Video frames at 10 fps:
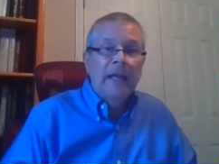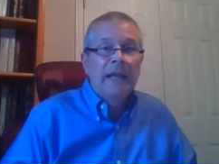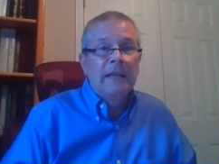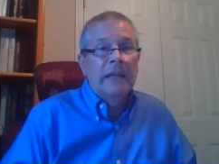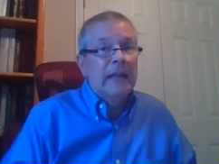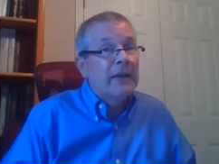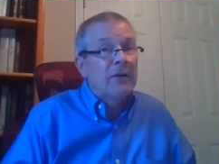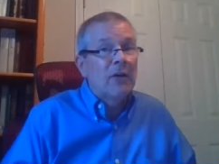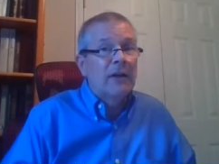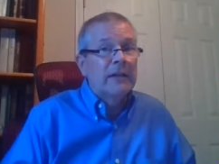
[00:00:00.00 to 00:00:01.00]
And then
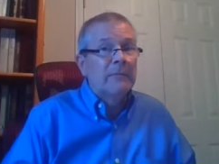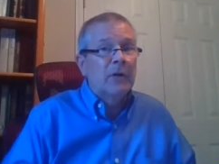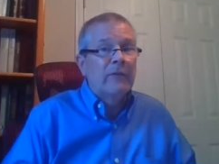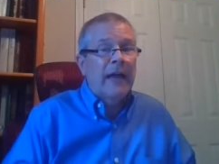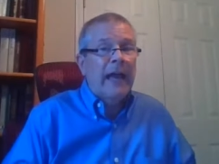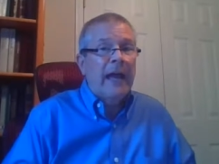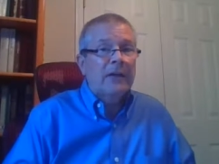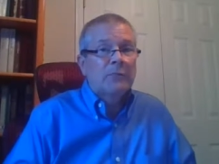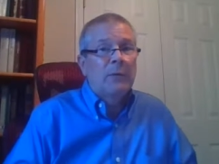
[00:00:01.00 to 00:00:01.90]
later on in the book of Acts,